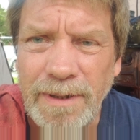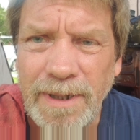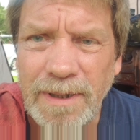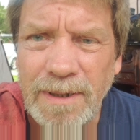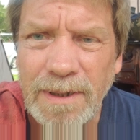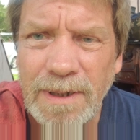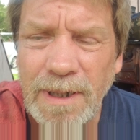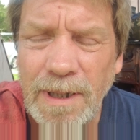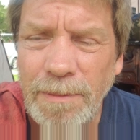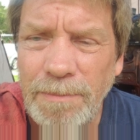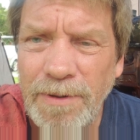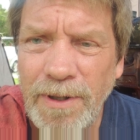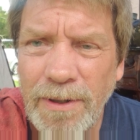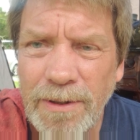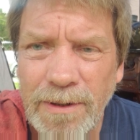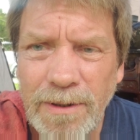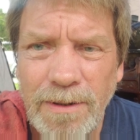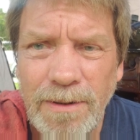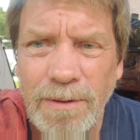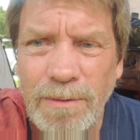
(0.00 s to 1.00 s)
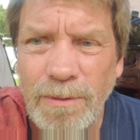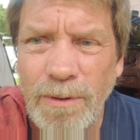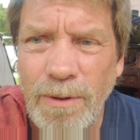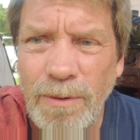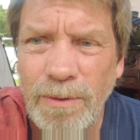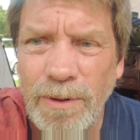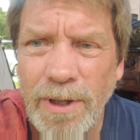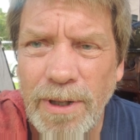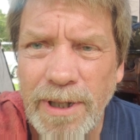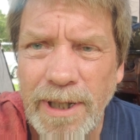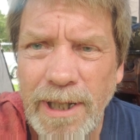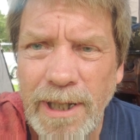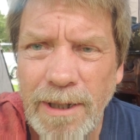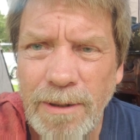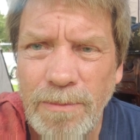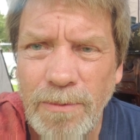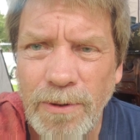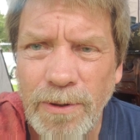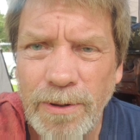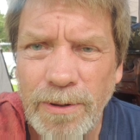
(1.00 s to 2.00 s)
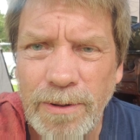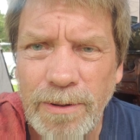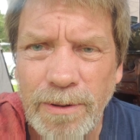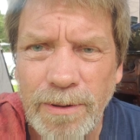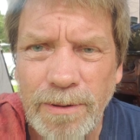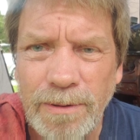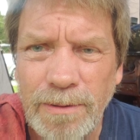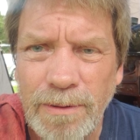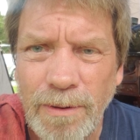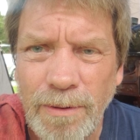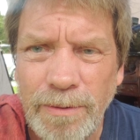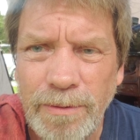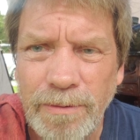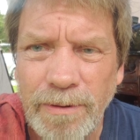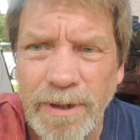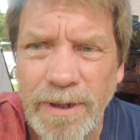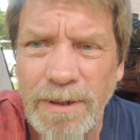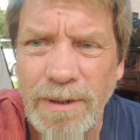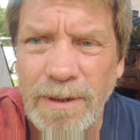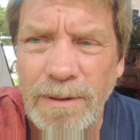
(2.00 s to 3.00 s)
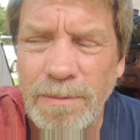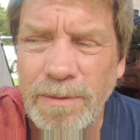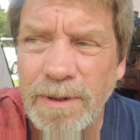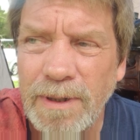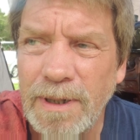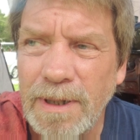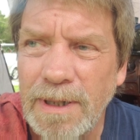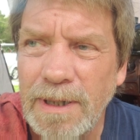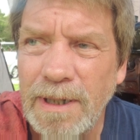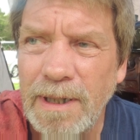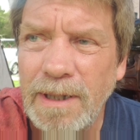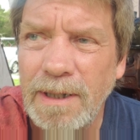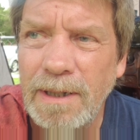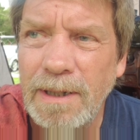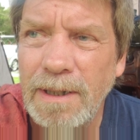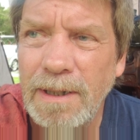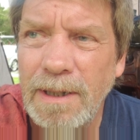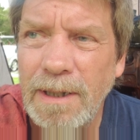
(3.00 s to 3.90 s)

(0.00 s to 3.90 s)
Like I said, I'm not going to do a whole lot of head work or go crazy with the thing.